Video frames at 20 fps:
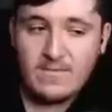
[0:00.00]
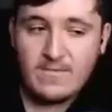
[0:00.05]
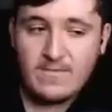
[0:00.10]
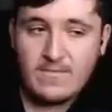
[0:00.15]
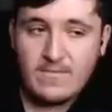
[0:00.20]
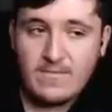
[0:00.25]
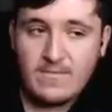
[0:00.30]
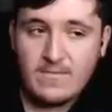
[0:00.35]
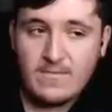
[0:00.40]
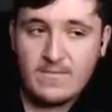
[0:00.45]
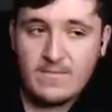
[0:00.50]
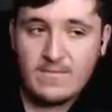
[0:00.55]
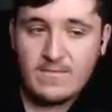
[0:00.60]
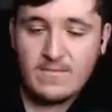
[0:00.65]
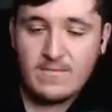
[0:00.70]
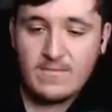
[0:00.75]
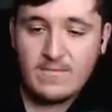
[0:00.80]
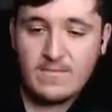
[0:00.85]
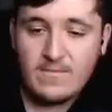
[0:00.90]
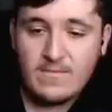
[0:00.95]

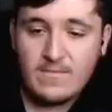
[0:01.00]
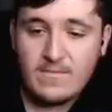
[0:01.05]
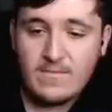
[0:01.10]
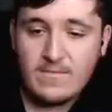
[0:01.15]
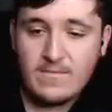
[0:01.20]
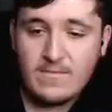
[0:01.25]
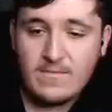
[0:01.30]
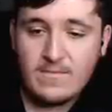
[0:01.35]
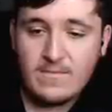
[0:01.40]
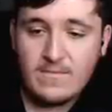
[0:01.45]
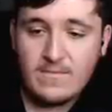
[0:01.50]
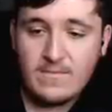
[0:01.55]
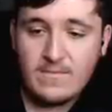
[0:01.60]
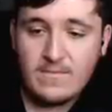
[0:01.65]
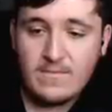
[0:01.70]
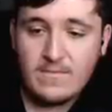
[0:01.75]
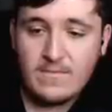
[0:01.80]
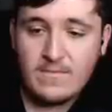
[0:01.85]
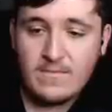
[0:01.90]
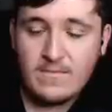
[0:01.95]

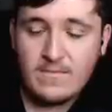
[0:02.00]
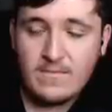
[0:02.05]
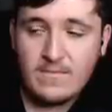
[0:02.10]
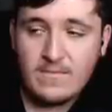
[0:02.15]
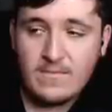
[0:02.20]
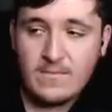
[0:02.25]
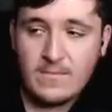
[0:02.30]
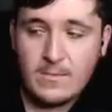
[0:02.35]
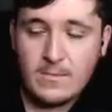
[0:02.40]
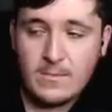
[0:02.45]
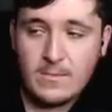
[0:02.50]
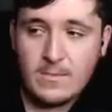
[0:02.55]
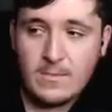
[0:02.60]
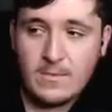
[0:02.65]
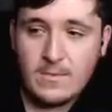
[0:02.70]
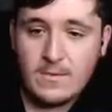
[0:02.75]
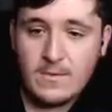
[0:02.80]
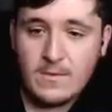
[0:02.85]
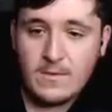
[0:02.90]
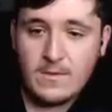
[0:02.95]

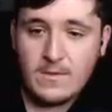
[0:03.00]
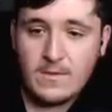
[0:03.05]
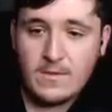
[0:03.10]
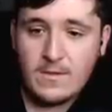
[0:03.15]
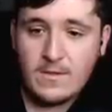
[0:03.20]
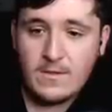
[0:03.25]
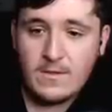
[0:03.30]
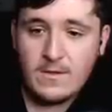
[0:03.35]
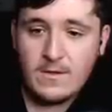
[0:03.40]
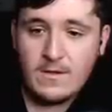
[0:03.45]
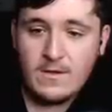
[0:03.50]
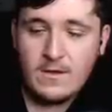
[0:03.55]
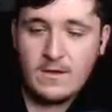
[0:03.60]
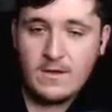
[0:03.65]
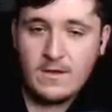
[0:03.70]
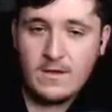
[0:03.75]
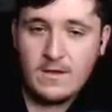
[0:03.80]
[no speech]